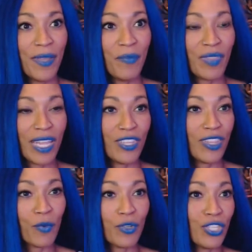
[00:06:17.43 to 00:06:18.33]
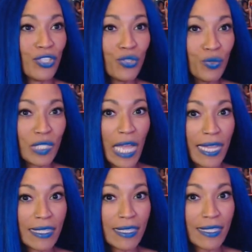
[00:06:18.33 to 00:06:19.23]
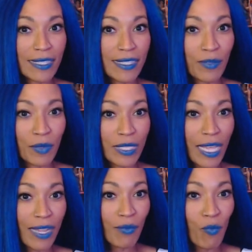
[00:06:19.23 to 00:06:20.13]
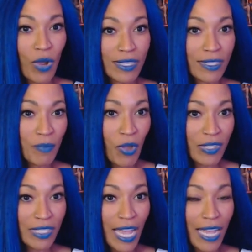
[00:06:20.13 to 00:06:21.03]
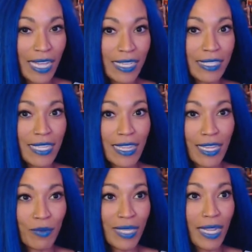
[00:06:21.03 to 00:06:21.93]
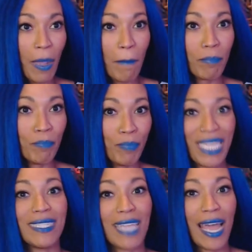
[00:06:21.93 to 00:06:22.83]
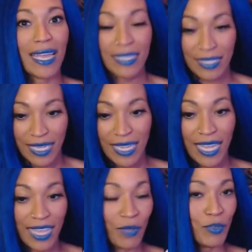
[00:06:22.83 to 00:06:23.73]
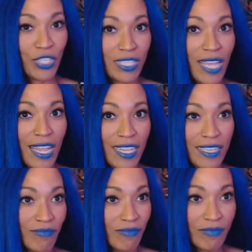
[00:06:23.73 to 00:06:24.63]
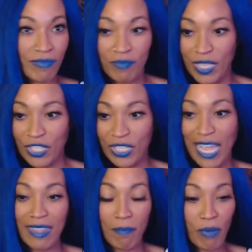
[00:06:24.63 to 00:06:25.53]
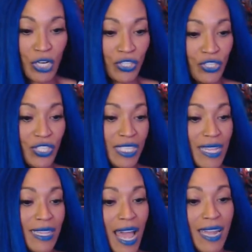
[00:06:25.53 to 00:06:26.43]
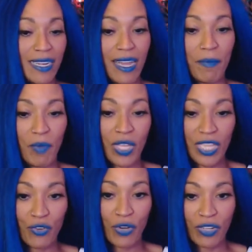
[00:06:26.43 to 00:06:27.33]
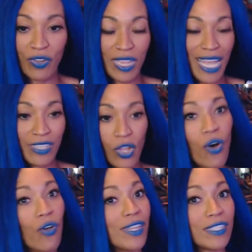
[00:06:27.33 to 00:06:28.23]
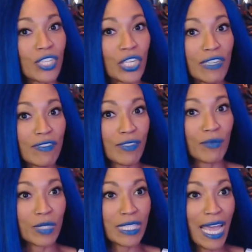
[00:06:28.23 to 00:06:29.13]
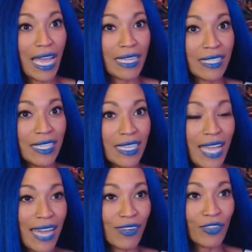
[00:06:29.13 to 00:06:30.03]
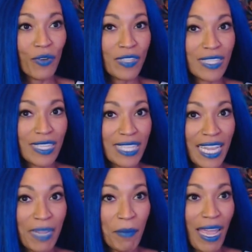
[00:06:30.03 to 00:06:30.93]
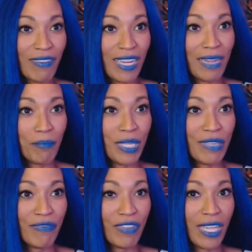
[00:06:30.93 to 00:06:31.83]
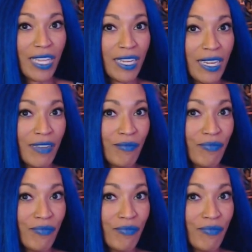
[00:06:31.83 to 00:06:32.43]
and there were just two sizes. It was like one small size, and then it was like a big size, and they were just like they just had the burgers just like lined up on the griddle, and that's all they served was that. I don't know if it's the same. I haven't had beef in